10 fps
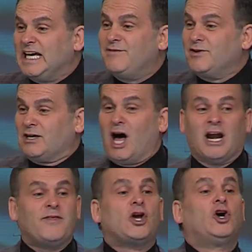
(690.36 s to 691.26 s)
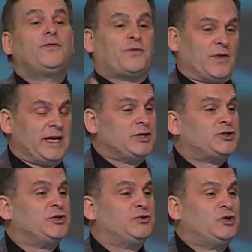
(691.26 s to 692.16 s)
Even a lot of the good
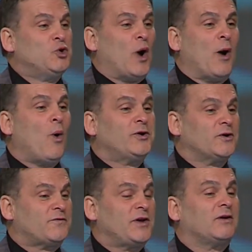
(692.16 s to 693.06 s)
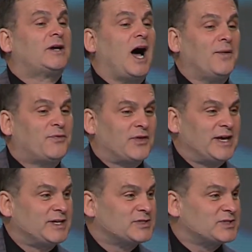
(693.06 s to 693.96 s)
things you do, I wonder if they're God
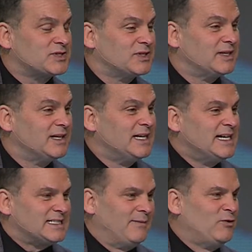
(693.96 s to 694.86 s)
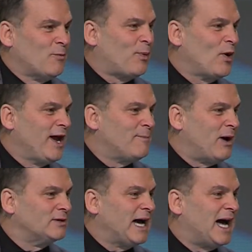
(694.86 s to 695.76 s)
things. Some of you are praying
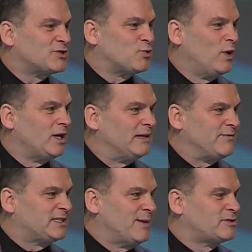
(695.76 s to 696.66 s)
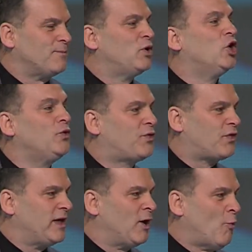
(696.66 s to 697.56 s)
about God's will, and every time some good
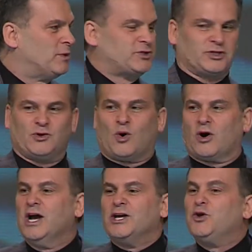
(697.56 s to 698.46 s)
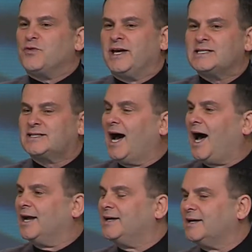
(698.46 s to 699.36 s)
thing opens a door, you think it's
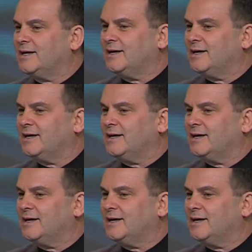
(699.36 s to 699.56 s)
God.